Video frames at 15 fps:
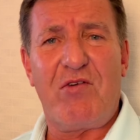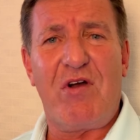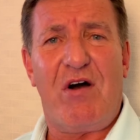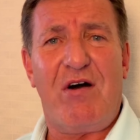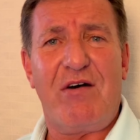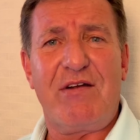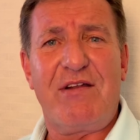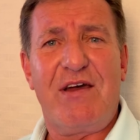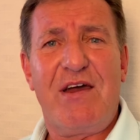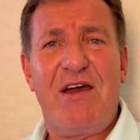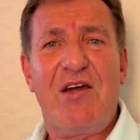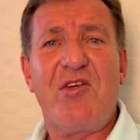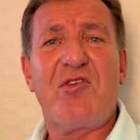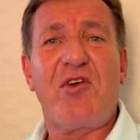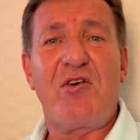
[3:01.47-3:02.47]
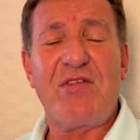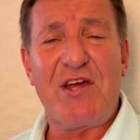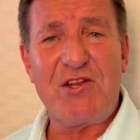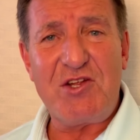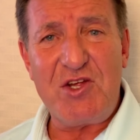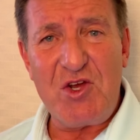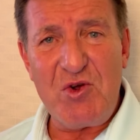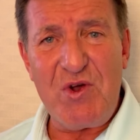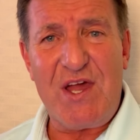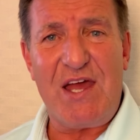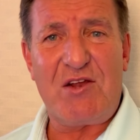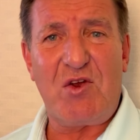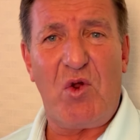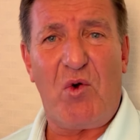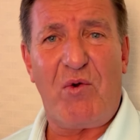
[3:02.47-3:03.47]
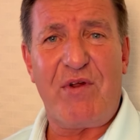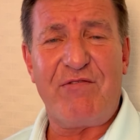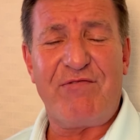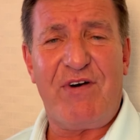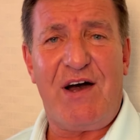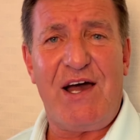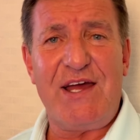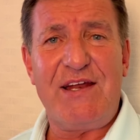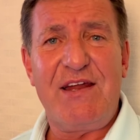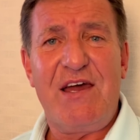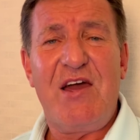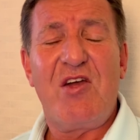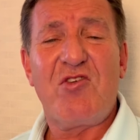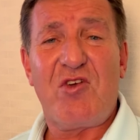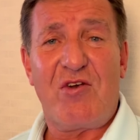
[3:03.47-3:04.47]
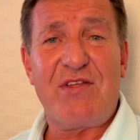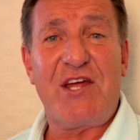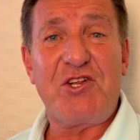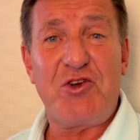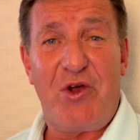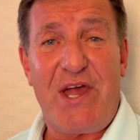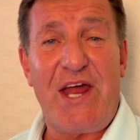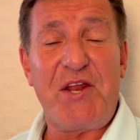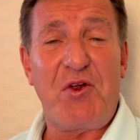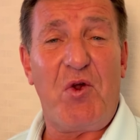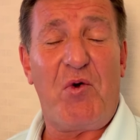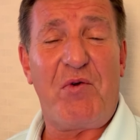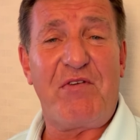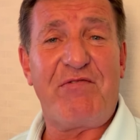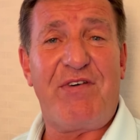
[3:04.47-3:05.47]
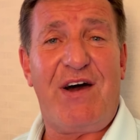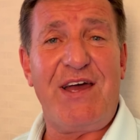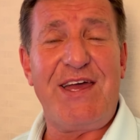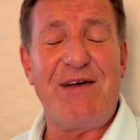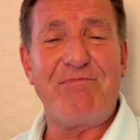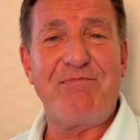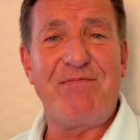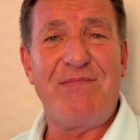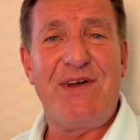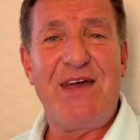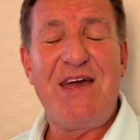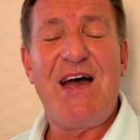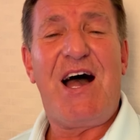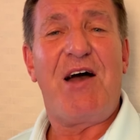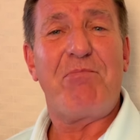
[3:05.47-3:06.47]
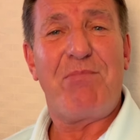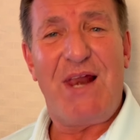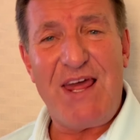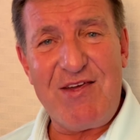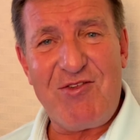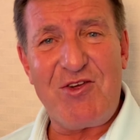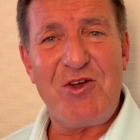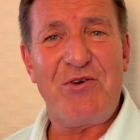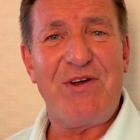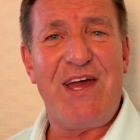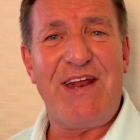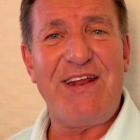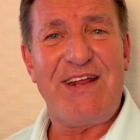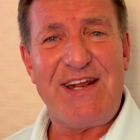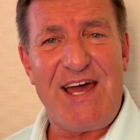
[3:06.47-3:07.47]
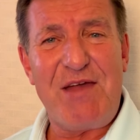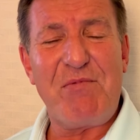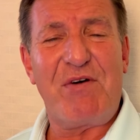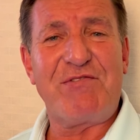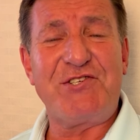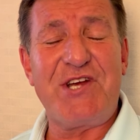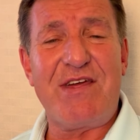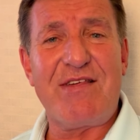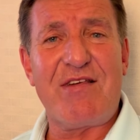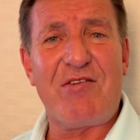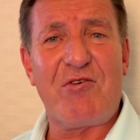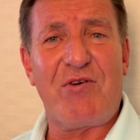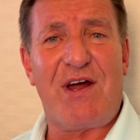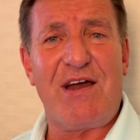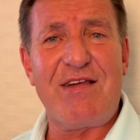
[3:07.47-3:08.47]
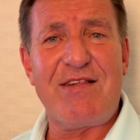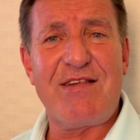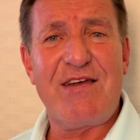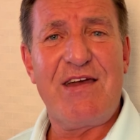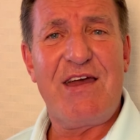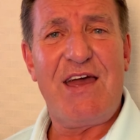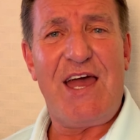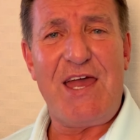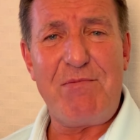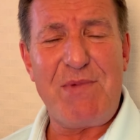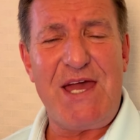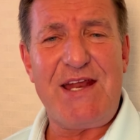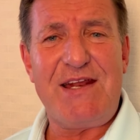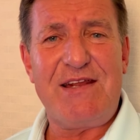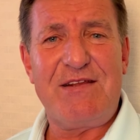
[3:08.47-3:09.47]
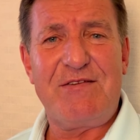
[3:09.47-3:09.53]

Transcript: God, so that you get glorified, so that you can glorify him. I bless you in the name of Jesus Christ. Amen.